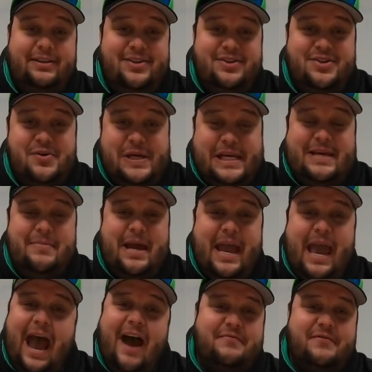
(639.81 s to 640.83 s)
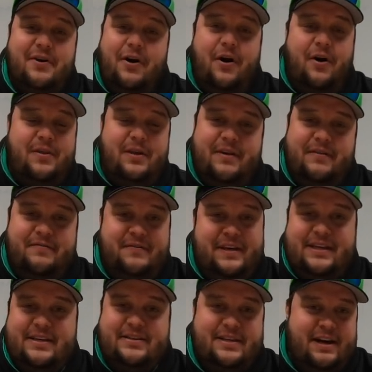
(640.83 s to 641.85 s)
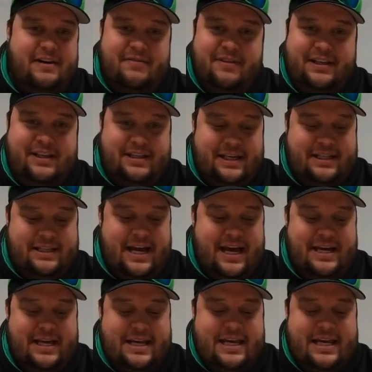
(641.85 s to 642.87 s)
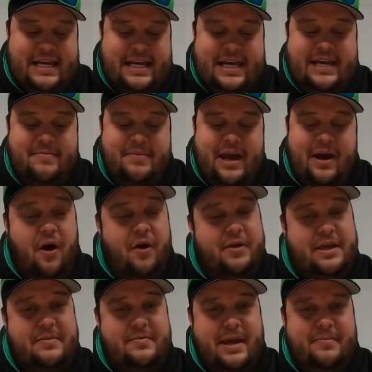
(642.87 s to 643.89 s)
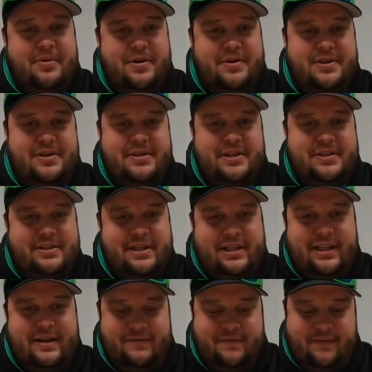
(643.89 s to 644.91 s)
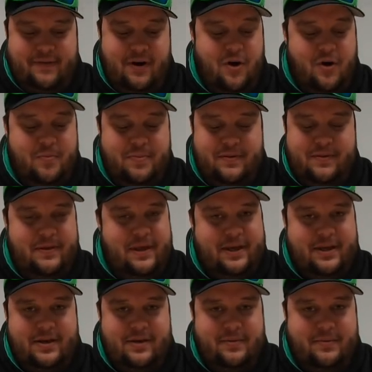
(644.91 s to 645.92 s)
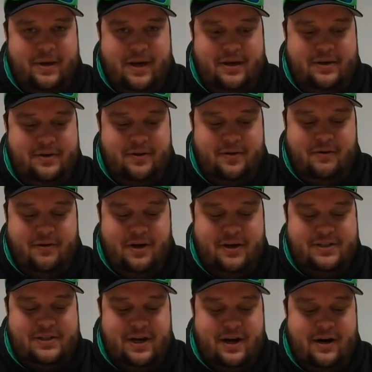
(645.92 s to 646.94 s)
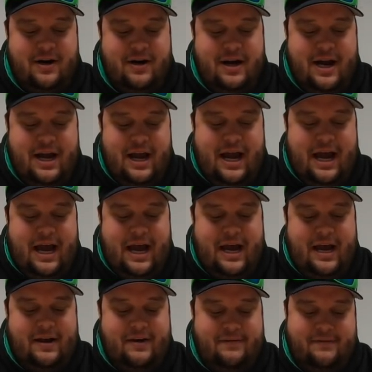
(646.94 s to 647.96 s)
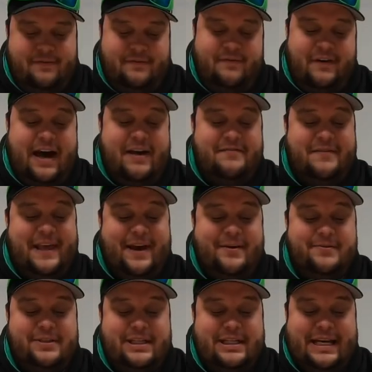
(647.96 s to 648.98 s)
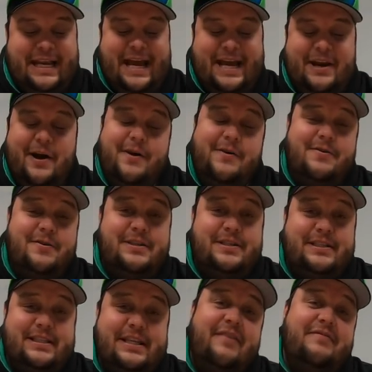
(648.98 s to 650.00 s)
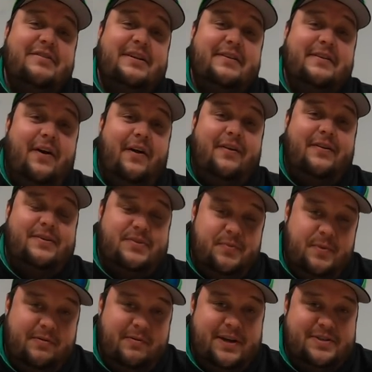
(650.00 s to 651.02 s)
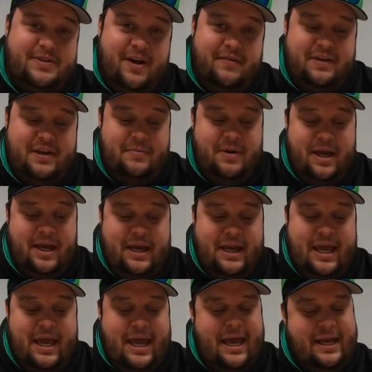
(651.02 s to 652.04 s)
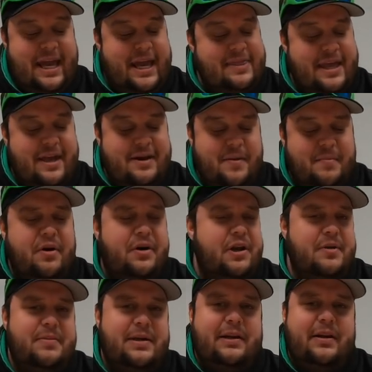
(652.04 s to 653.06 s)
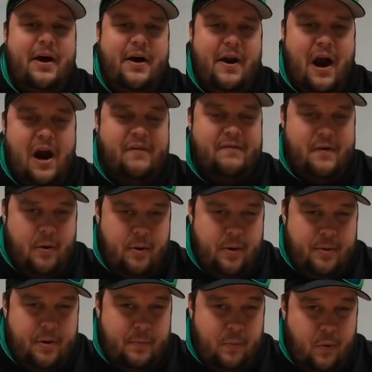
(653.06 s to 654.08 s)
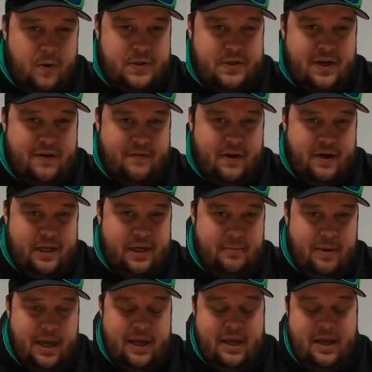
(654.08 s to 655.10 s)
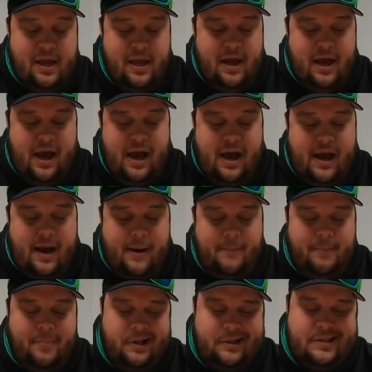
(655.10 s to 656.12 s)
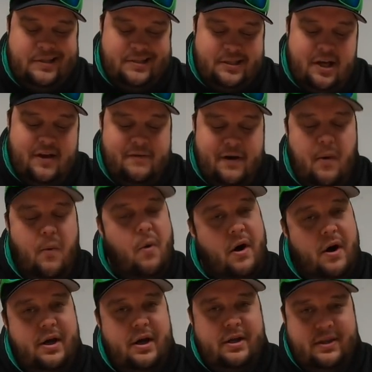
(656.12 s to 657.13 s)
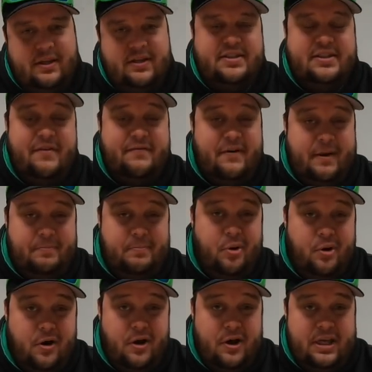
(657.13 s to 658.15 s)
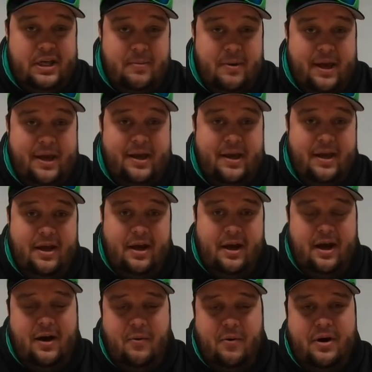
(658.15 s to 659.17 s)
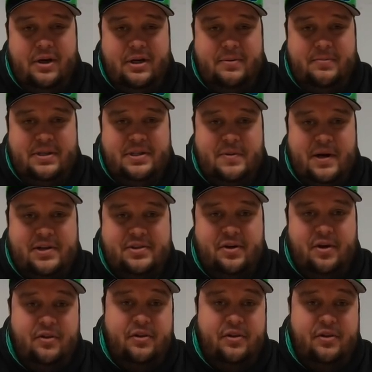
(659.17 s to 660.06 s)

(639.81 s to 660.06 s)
So eBay, after all the fees and everything like that, eBay, all the eBay purchases. Cliff Hope, thank you, man. You're the rock star. $5,970 we raised off eBay. Again, that number could have been a lot higher if I would have put more stuff on eBay. But the stuff I want, the stuff I put on eBay, I wanted to be special.